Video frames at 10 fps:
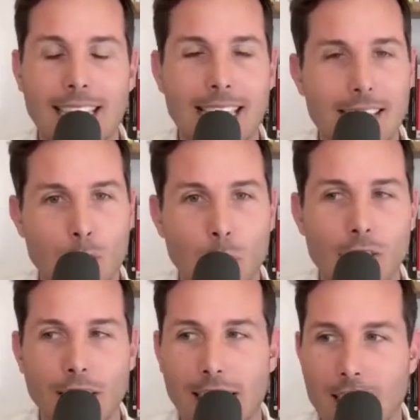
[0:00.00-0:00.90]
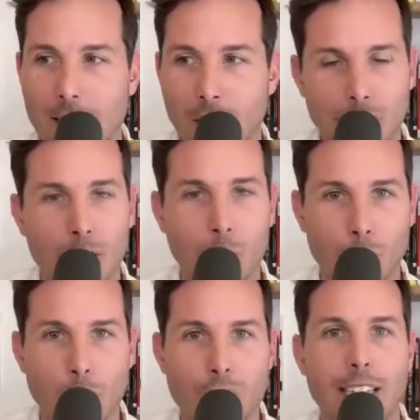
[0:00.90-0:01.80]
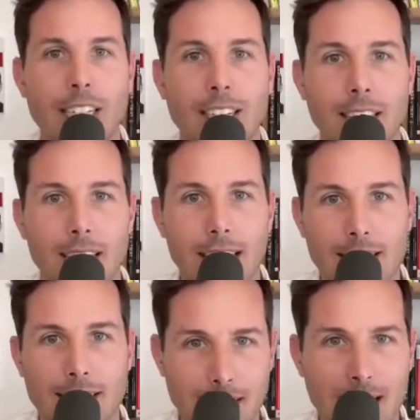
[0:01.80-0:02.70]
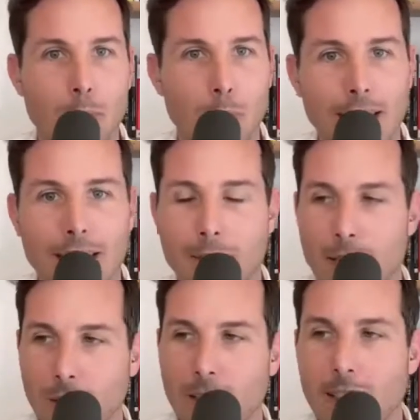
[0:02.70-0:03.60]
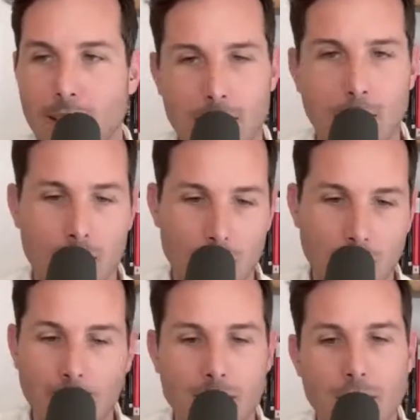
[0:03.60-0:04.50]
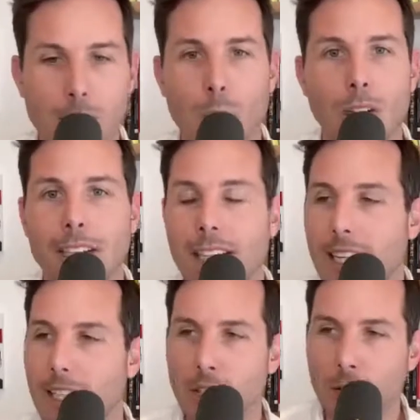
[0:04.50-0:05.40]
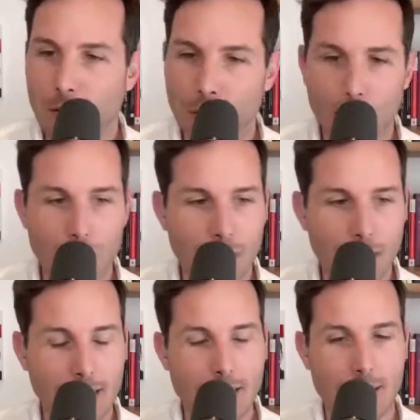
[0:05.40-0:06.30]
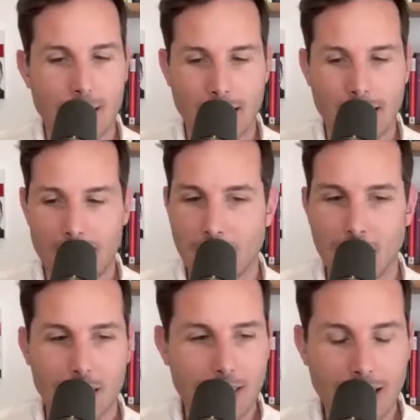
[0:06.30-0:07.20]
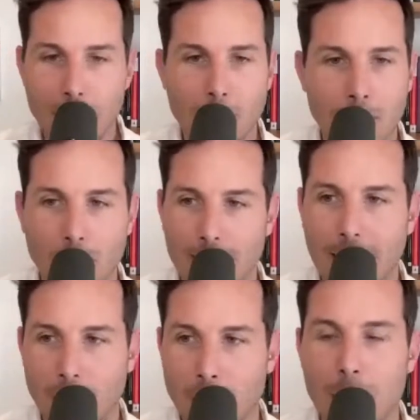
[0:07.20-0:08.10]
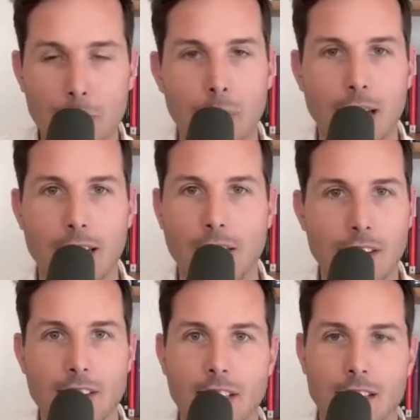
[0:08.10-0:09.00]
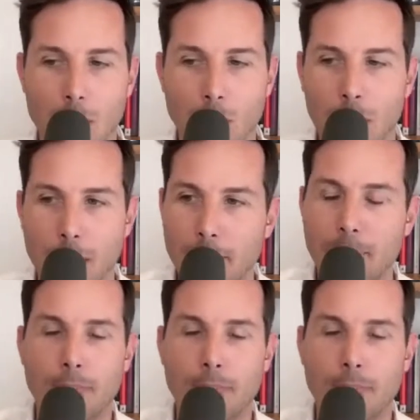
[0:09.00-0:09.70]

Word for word: It's sort of like he learned the rules and then decided to break them. He sort of killed his darlings, if you will. Do you, do you feel like this is a, uh, a theme that can be applied to investing in the same way?